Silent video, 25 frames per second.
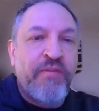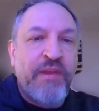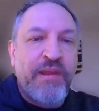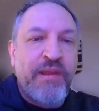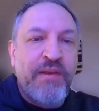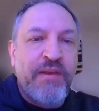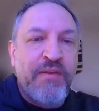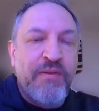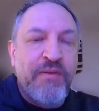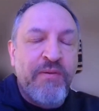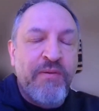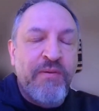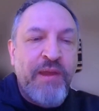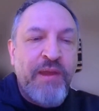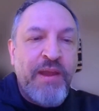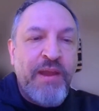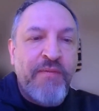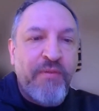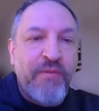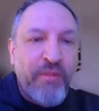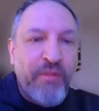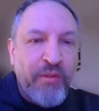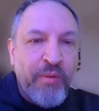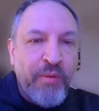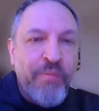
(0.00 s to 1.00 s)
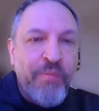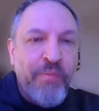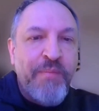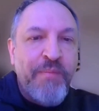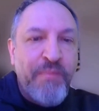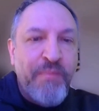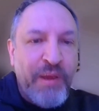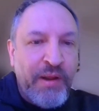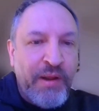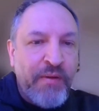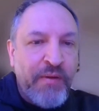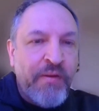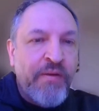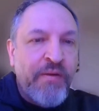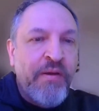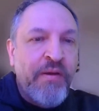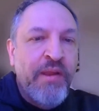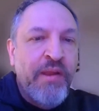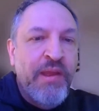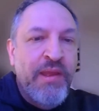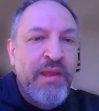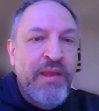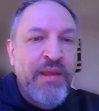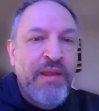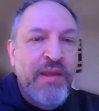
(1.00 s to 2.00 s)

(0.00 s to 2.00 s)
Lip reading: They do have a little bit better